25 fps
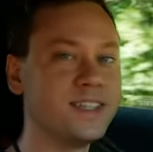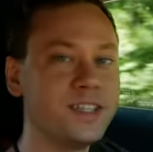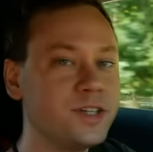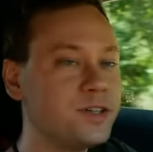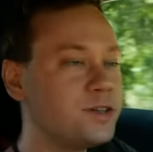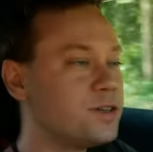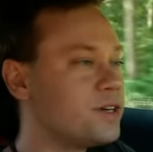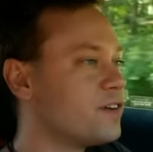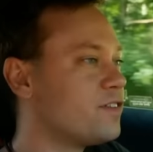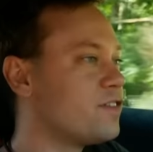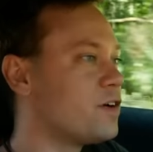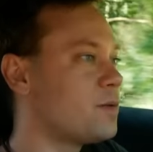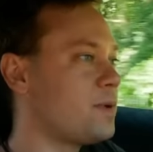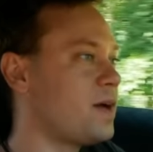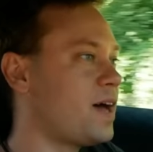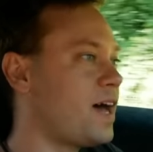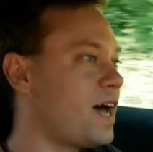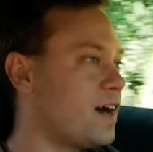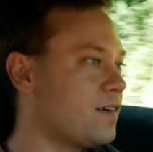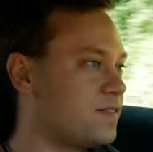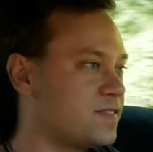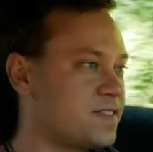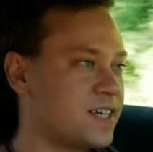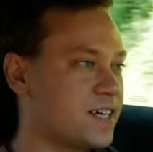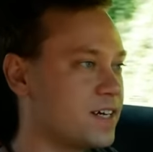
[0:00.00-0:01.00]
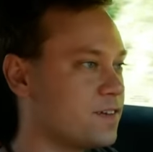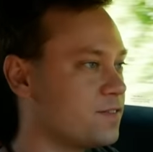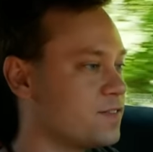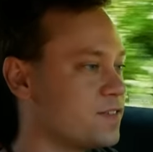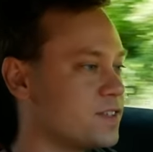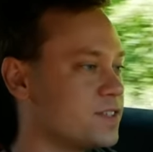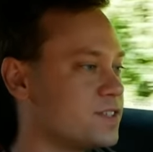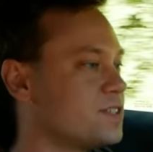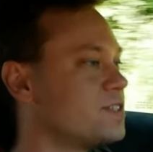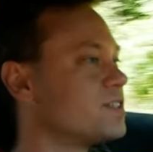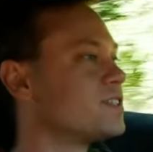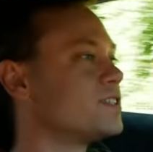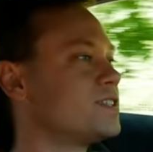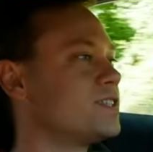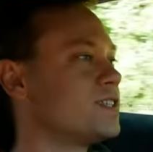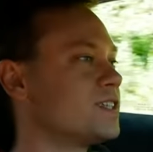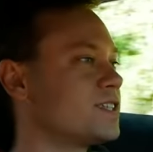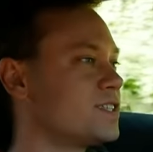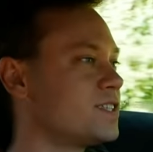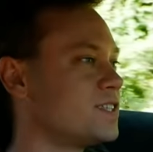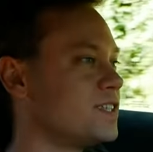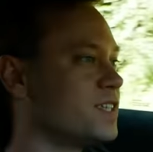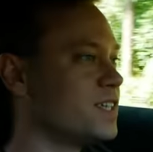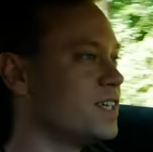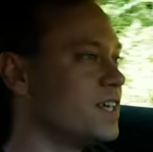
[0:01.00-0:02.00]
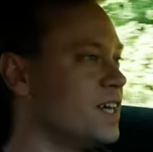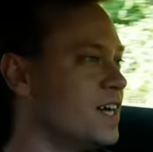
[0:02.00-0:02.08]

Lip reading: you give up a half second for the 0 to 60,